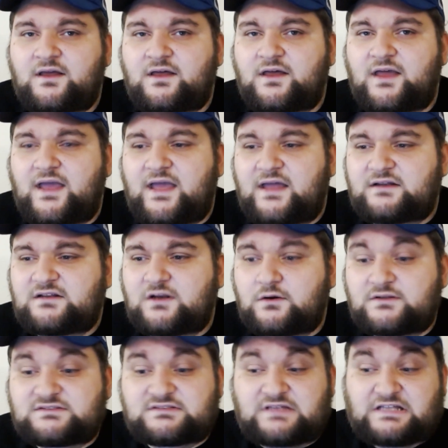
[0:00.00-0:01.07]
And
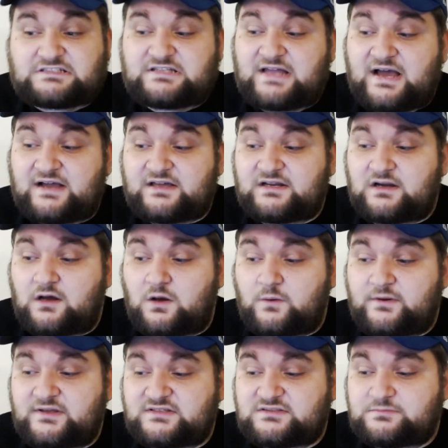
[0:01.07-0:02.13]
it's not going to
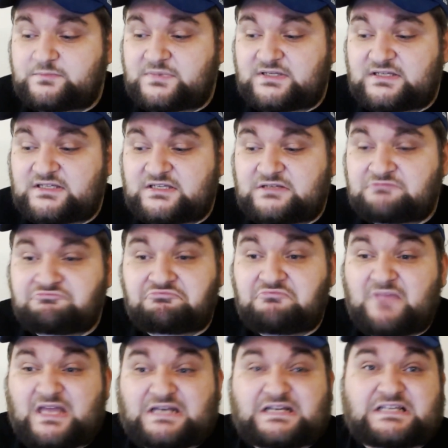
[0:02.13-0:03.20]
always be
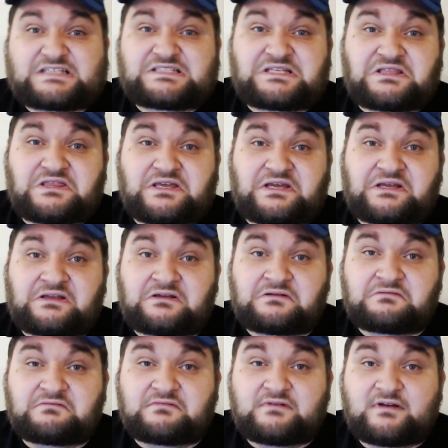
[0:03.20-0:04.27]
an easy thing.
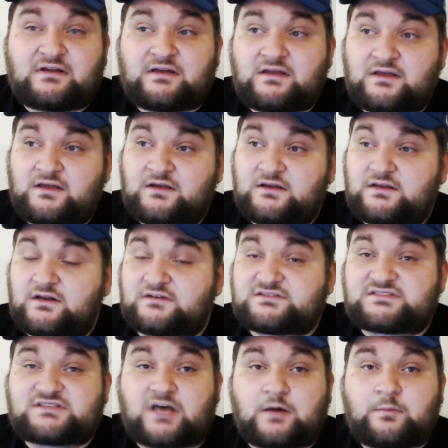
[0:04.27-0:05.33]

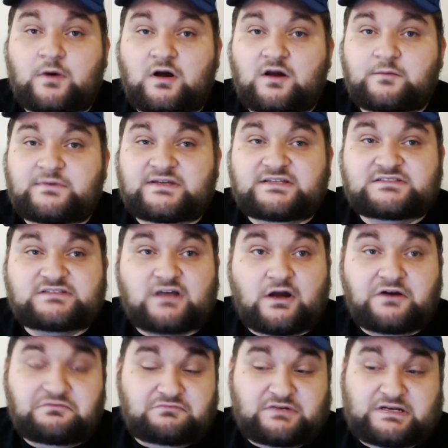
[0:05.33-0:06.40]
Some armies
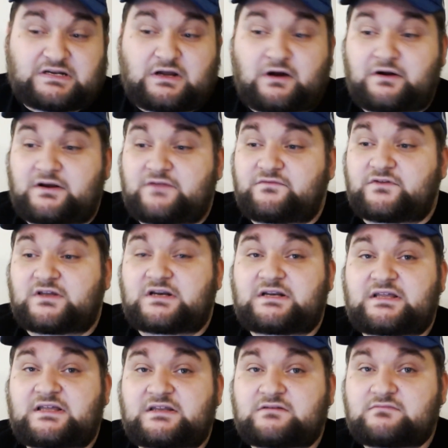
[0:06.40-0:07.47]
aren't even going to
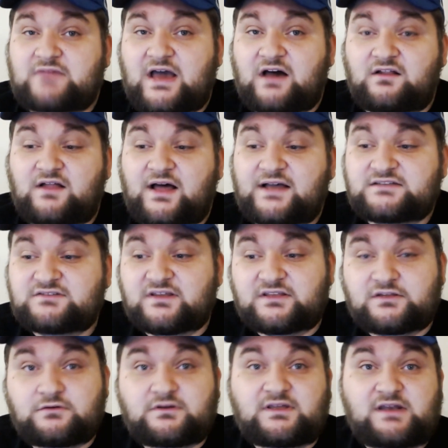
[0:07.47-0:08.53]
need allies. Like,
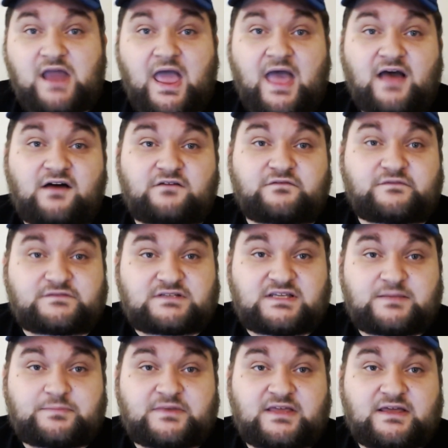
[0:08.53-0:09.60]
you can have
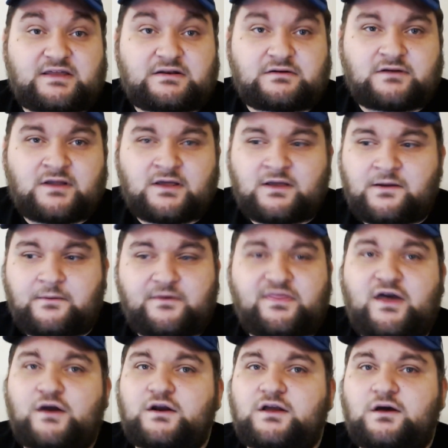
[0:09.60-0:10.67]
Deepkin
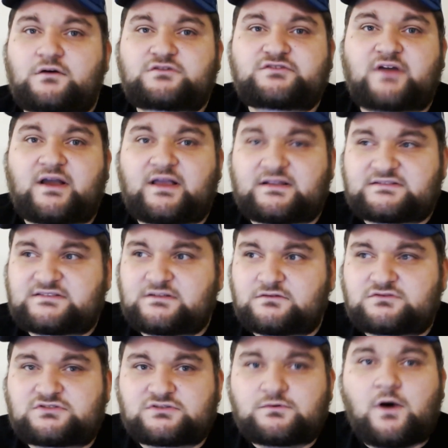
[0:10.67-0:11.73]
without a Gotrek and still
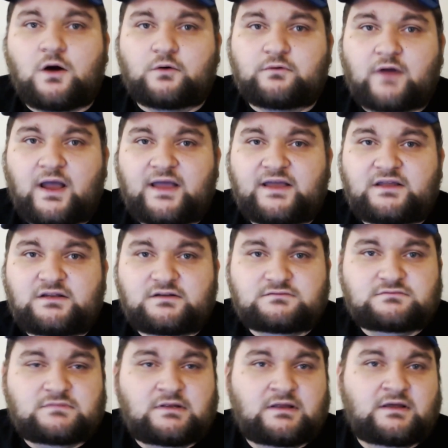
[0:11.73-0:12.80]
do all right.
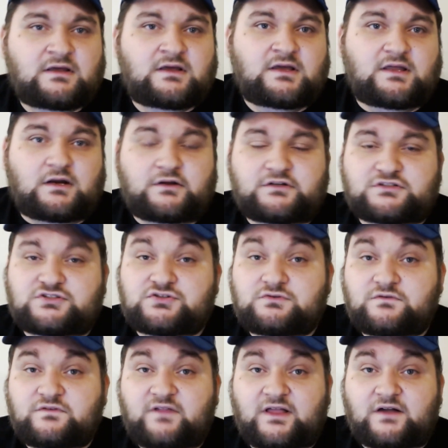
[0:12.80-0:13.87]
You're shooting
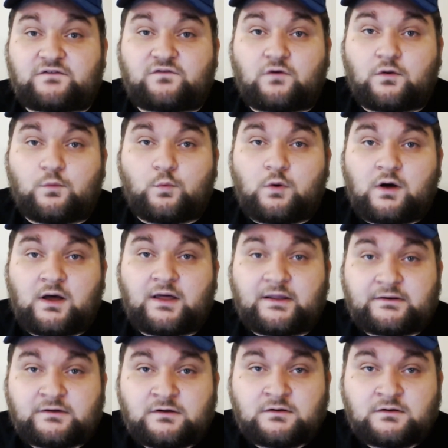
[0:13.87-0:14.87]
for like a 4-1,